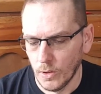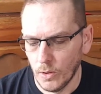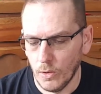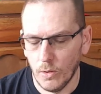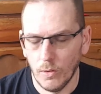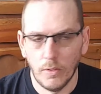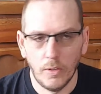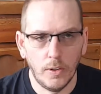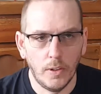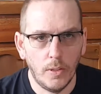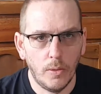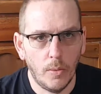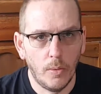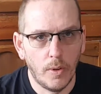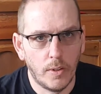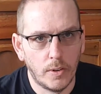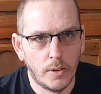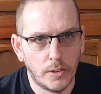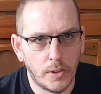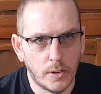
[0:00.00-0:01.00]
hopefully the
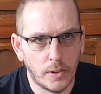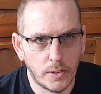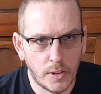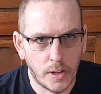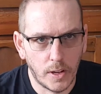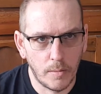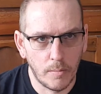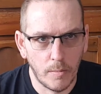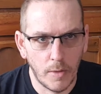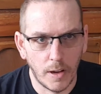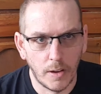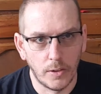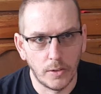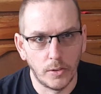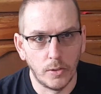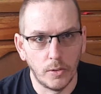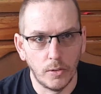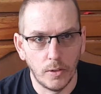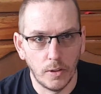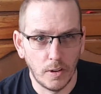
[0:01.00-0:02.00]
weather starts getting better
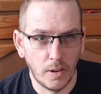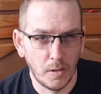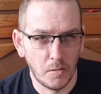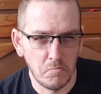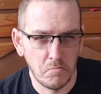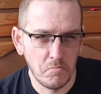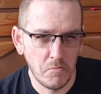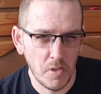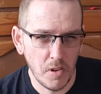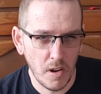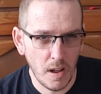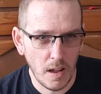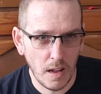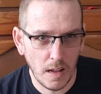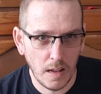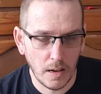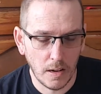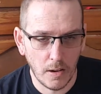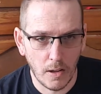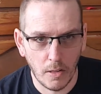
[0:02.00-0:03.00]
soon in
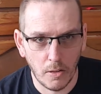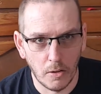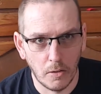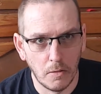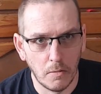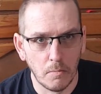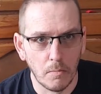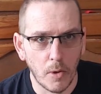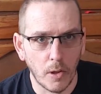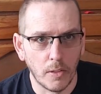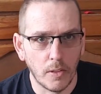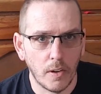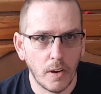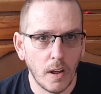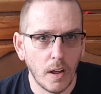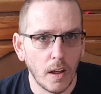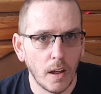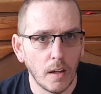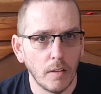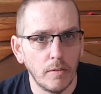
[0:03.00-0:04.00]
another month and a
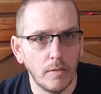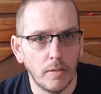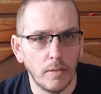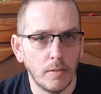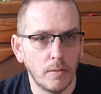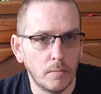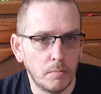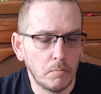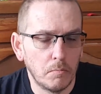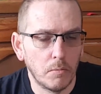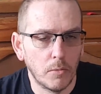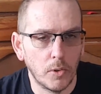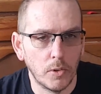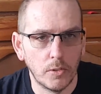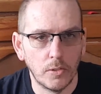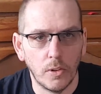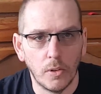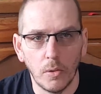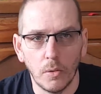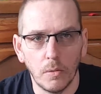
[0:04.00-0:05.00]
half or
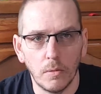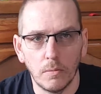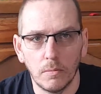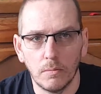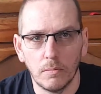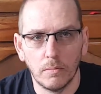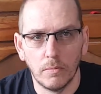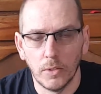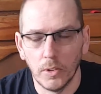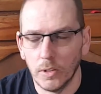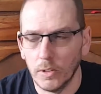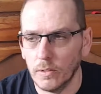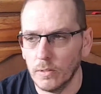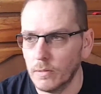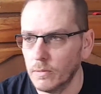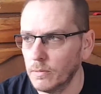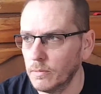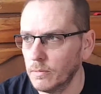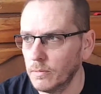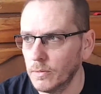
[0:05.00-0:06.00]
so, yeah,
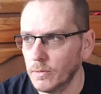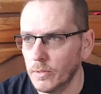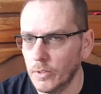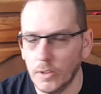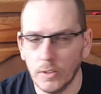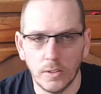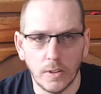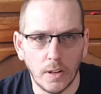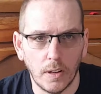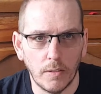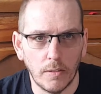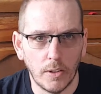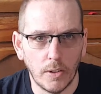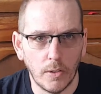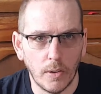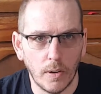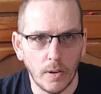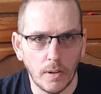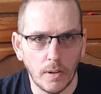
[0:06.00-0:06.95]
because I live in New